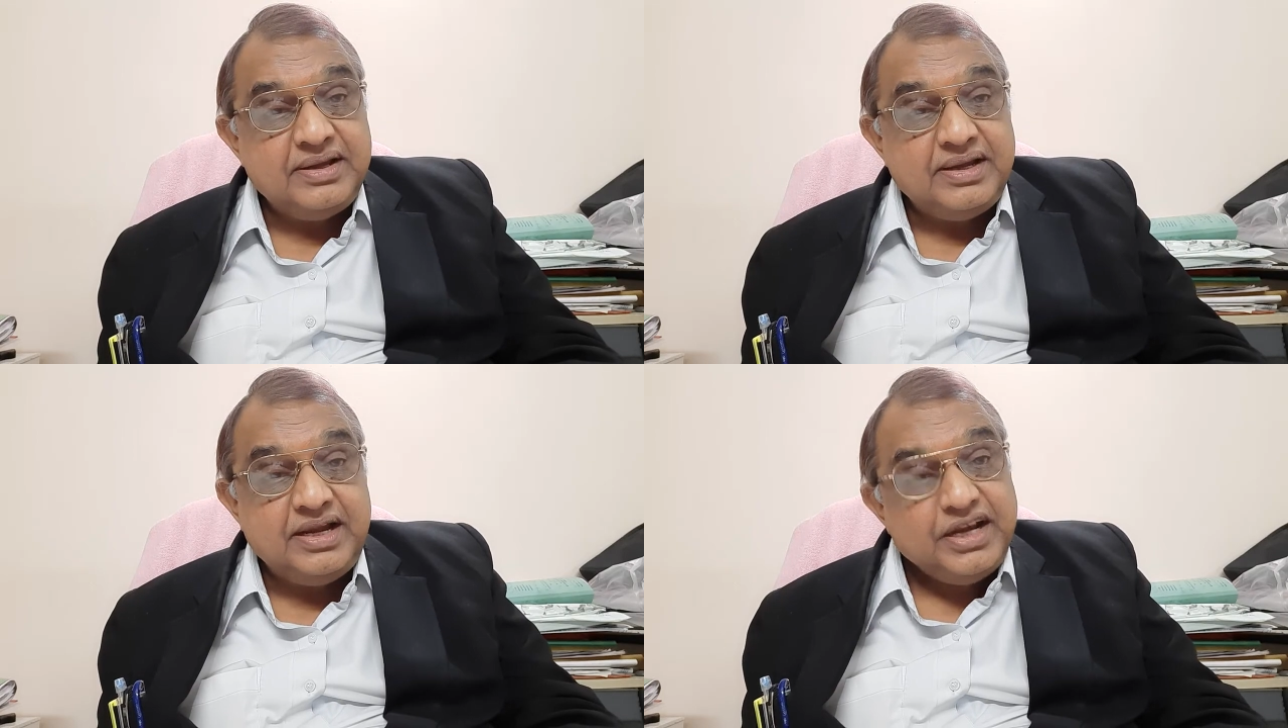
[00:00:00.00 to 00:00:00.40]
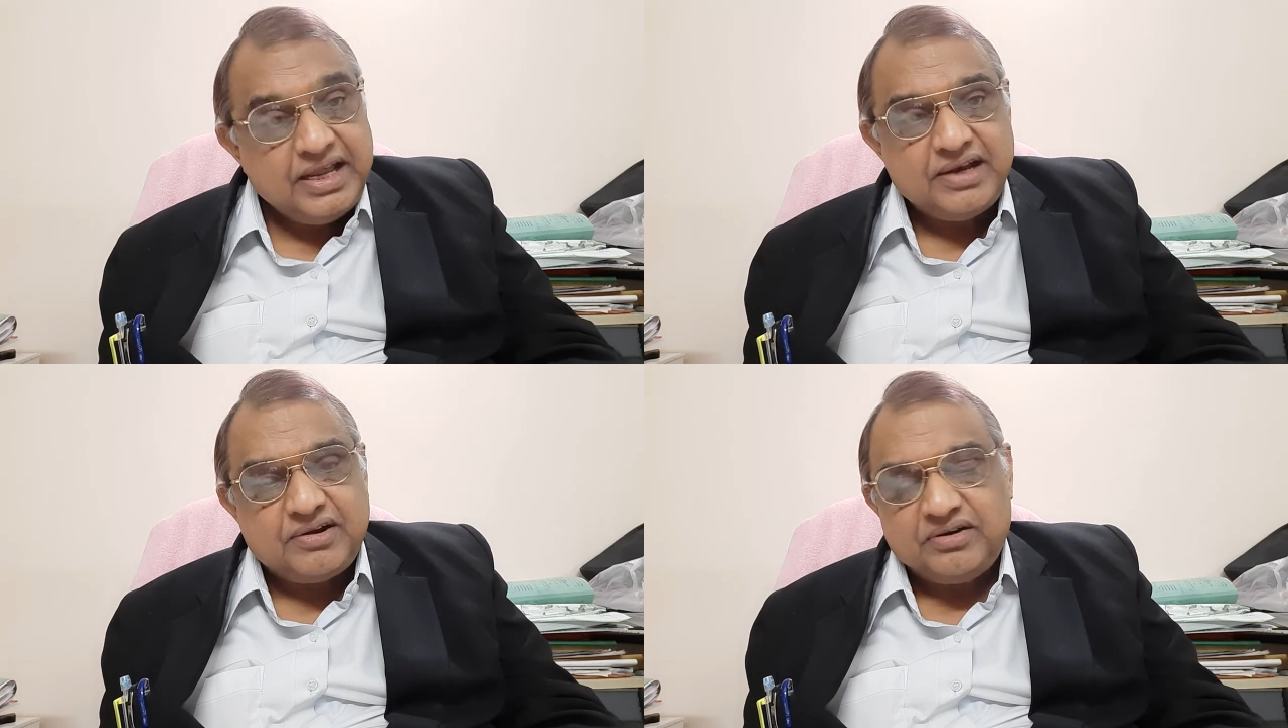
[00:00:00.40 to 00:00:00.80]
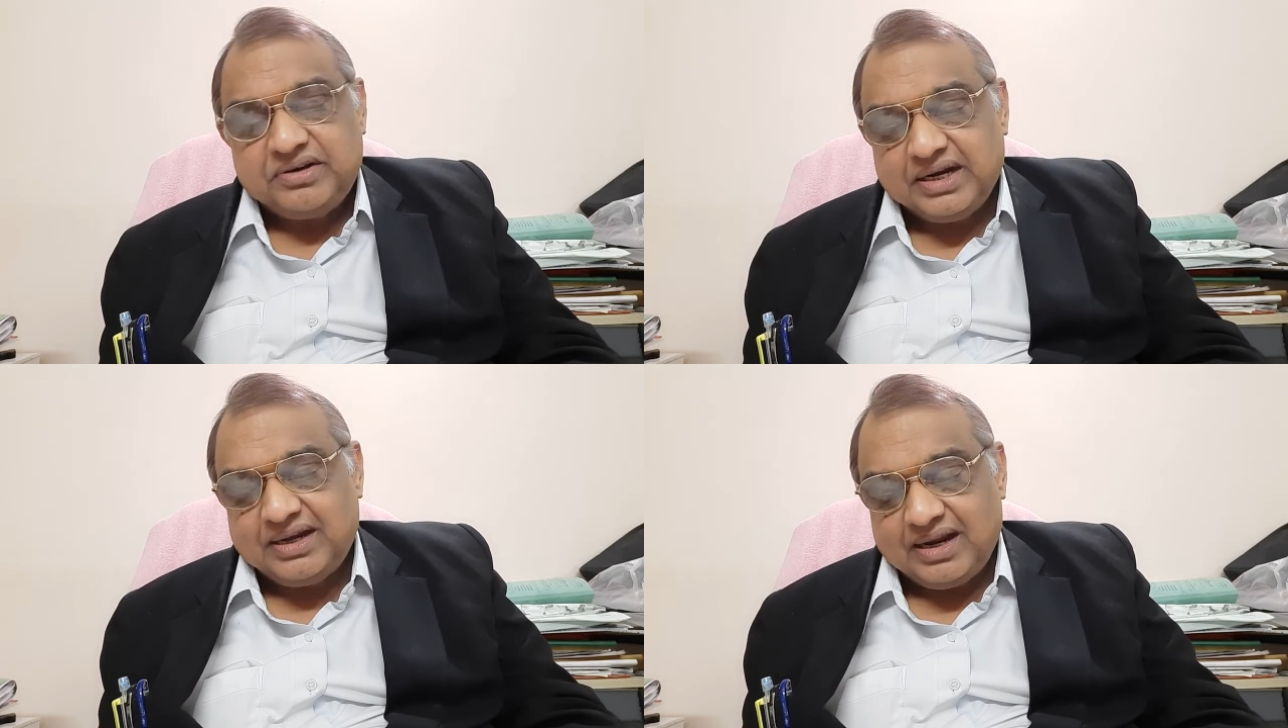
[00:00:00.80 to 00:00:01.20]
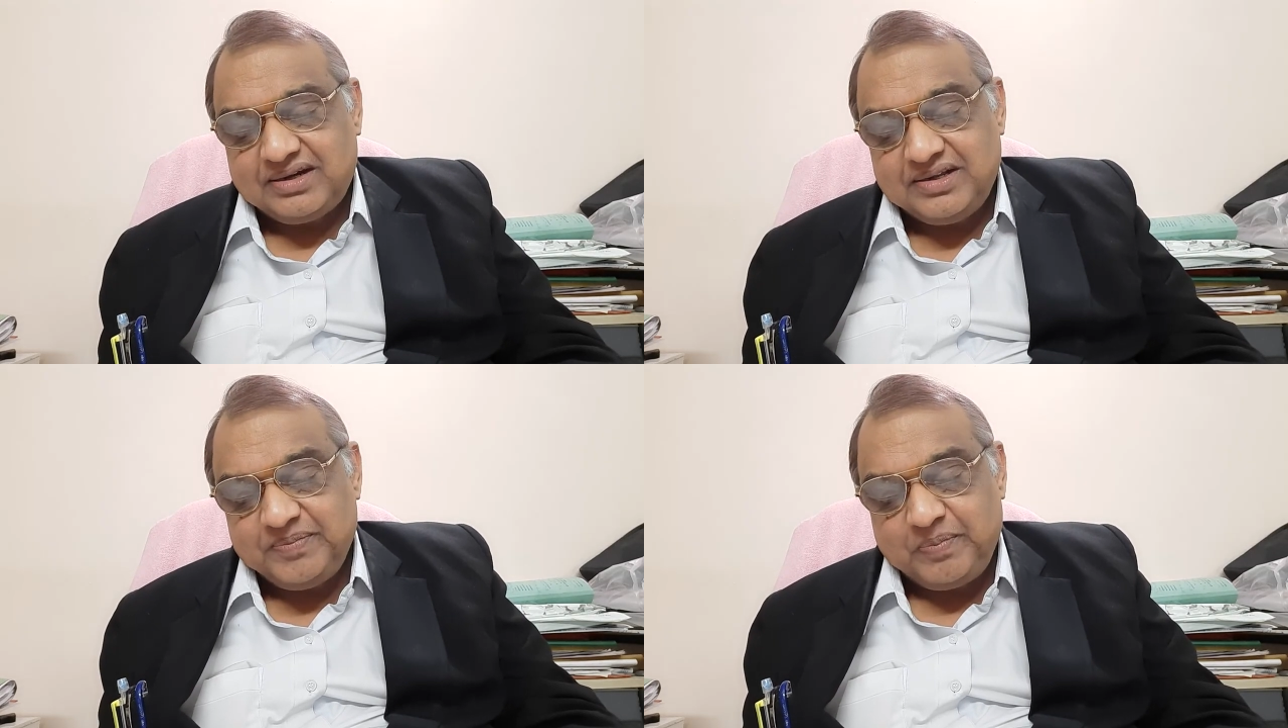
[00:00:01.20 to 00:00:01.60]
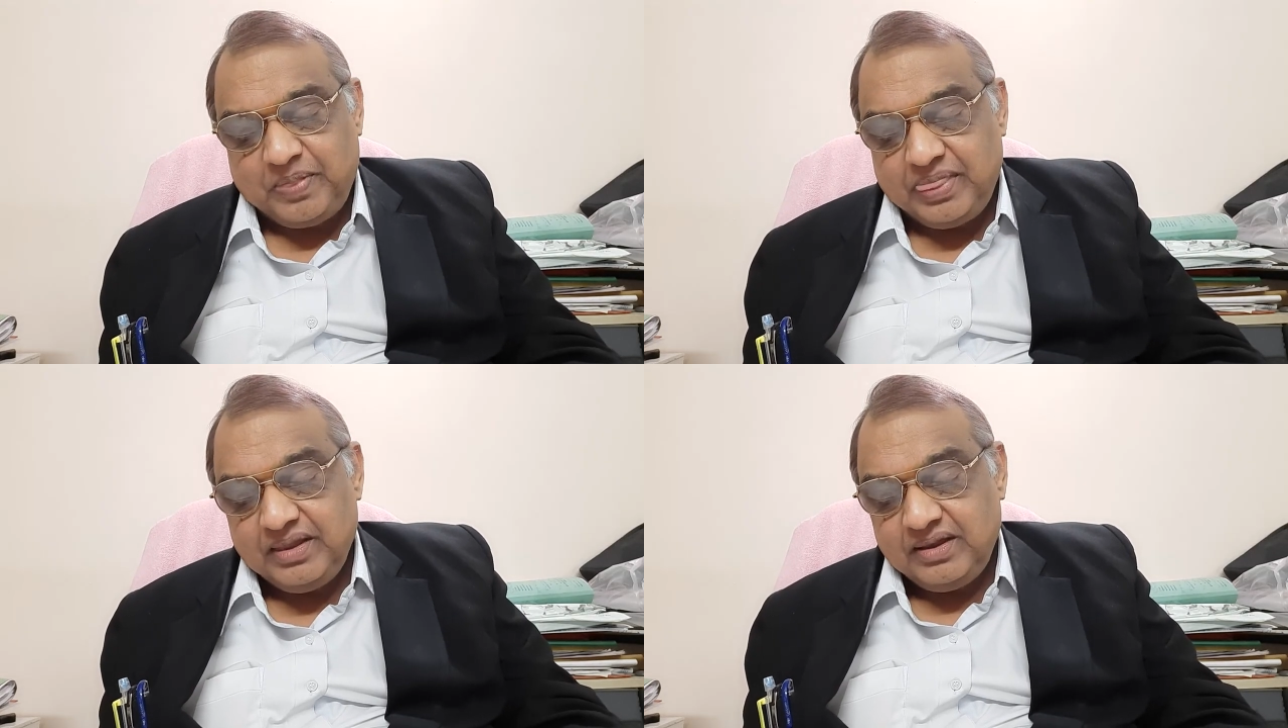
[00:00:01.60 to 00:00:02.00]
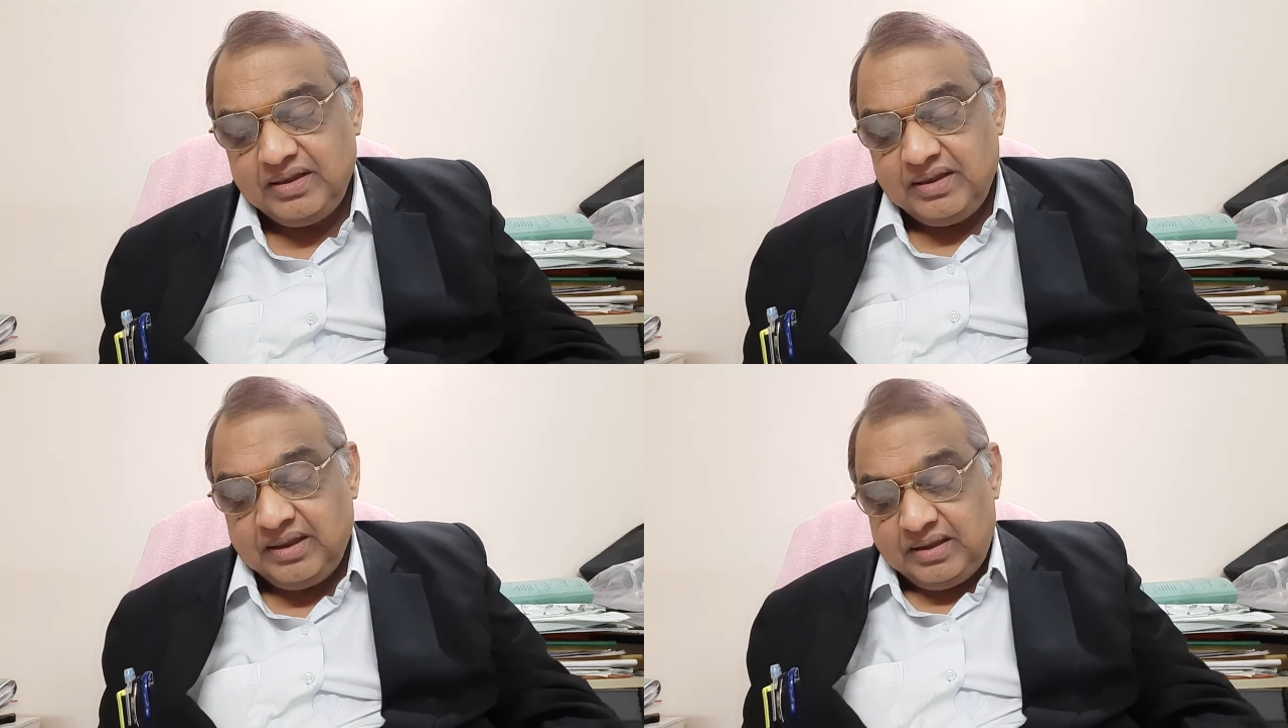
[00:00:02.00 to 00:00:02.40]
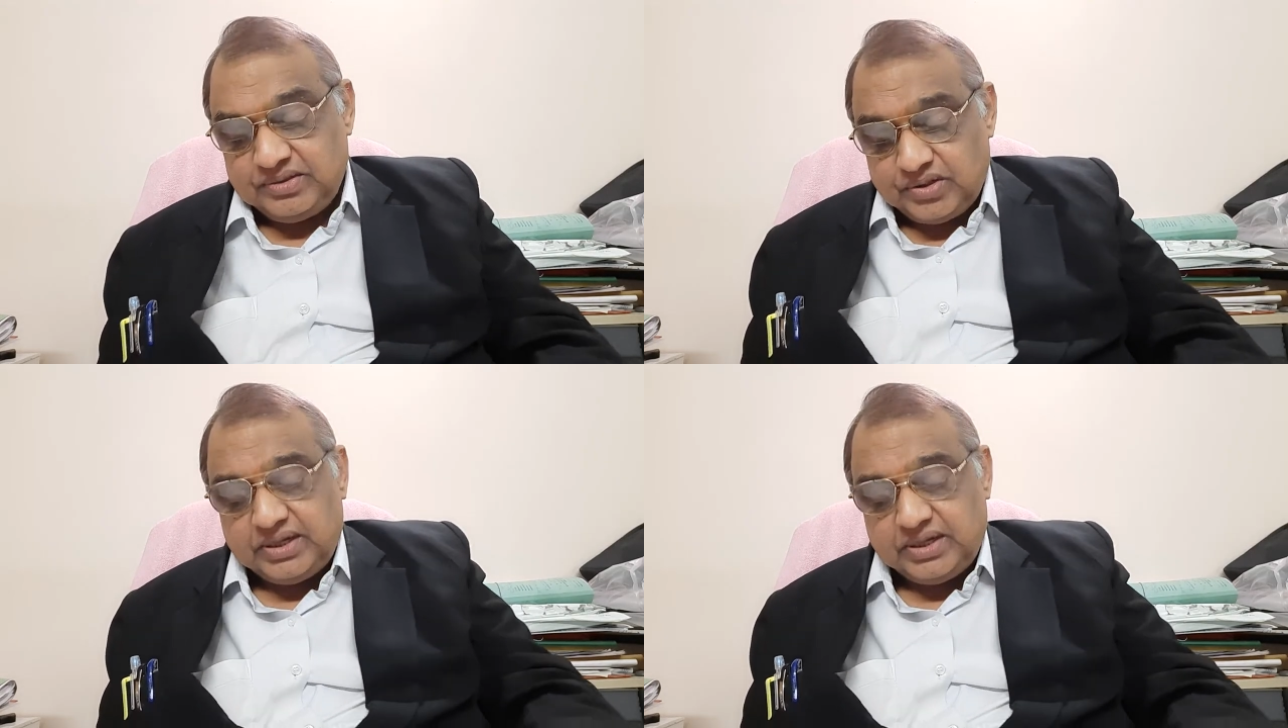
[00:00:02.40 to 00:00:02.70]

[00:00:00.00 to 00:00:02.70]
Indian Contract Act. So